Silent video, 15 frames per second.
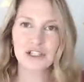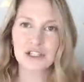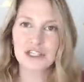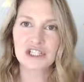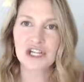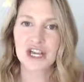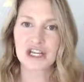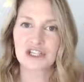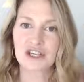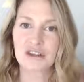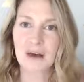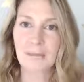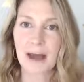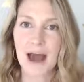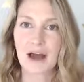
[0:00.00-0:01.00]
changing
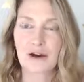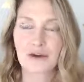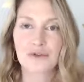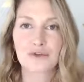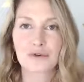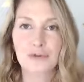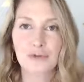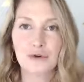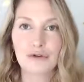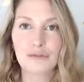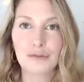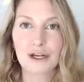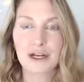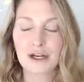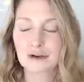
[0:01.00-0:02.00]
that pattern through
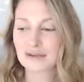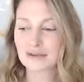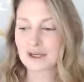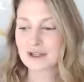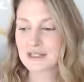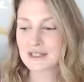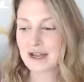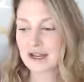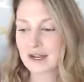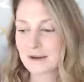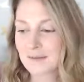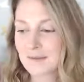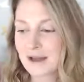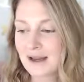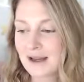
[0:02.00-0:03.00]
movement in real
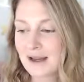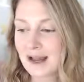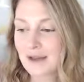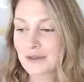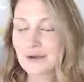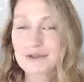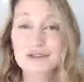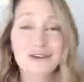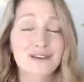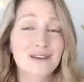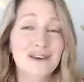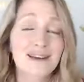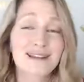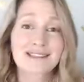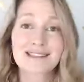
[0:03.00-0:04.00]
time. And those are
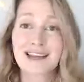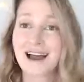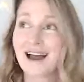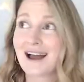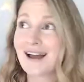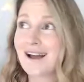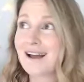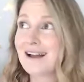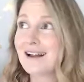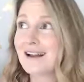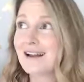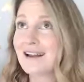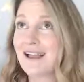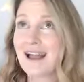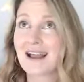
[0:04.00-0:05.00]
things that
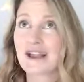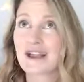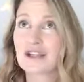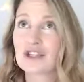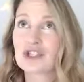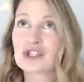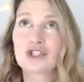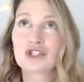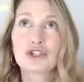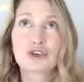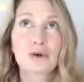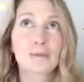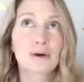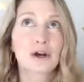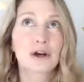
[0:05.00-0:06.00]
like is
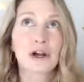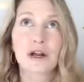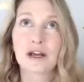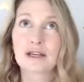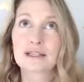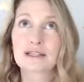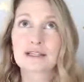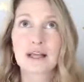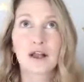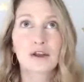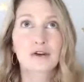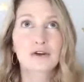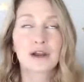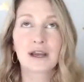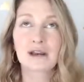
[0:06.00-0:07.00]
super
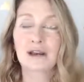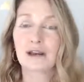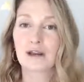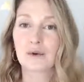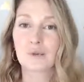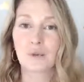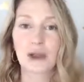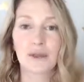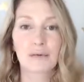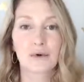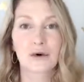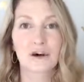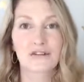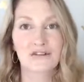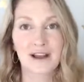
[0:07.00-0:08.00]
accelerated and way
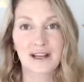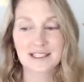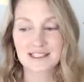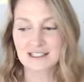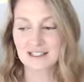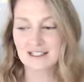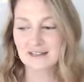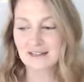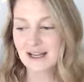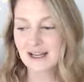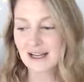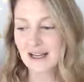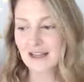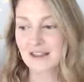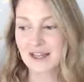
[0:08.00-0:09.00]
more effective
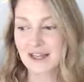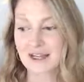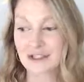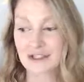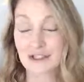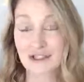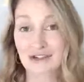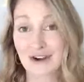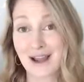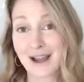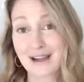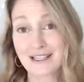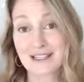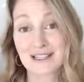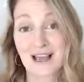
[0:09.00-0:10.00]
than
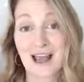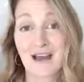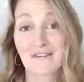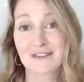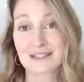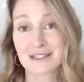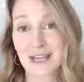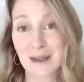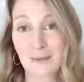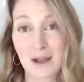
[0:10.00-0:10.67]
trying to have the same